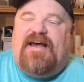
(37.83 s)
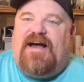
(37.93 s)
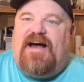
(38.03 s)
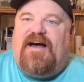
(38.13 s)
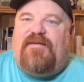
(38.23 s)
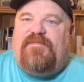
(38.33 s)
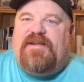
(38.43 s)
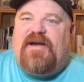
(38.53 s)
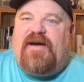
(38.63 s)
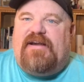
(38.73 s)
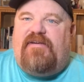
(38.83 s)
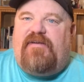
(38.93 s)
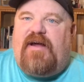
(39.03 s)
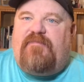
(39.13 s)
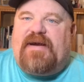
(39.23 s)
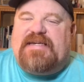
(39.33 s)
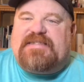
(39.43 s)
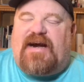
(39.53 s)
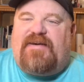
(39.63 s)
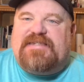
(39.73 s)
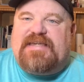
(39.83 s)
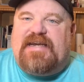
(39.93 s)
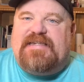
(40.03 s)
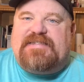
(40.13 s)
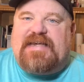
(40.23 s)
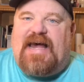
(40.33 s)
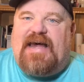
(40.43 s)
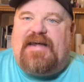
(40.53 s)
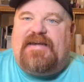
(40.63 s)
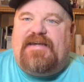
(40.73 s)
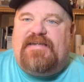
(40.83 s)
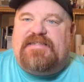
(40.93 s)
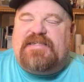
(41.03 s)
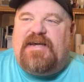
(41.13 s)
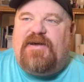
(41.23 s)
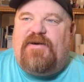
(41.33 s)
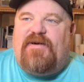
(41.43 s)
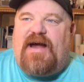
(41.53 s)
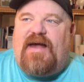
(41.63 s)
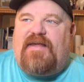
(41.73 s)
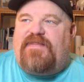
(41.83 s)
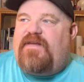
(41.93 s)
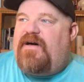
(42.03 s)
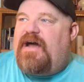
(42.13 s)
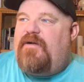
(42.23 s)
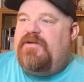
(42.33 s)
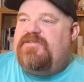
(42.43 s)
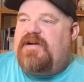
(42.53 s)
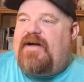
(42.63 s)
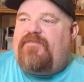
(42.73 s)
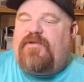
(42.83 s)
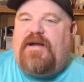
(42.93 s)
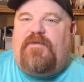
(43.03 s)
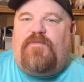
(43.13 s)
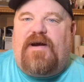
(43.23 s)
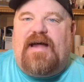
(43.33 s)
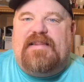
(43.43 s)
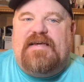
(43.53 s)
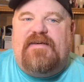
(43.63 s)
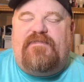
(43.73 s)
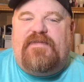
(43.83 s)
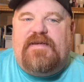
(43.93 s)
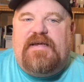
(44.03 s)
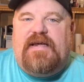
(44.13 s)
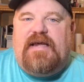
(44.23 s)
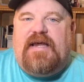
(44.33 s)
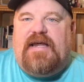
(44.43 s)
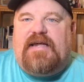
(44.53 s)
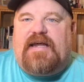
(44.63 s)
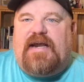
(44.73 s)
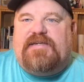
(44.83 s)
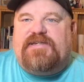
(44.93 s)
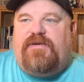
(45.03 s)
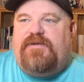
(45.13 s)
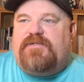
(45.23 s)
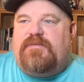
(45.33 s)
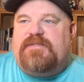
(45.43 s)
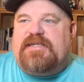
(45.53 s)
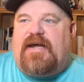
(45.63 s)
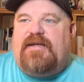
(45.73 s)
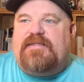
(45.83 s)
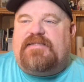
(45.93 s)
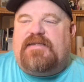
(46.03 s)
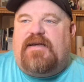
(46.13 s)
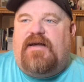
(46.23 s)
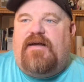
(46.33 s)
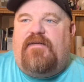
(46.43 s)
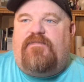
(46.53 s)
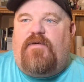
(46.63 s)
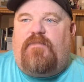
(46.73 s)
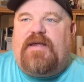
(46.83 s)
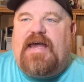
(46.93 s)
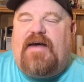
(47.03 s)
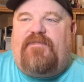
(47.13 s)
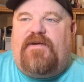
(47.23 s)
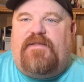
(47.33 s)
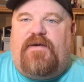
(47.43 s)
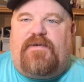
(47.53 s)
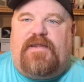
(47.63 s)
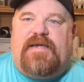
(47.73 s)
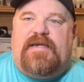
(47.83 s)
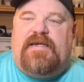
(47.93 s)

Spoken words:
I know everybody's tired of sitting inside, so I thought I would drive around where I live and kind of show you some sights of what we have here locally.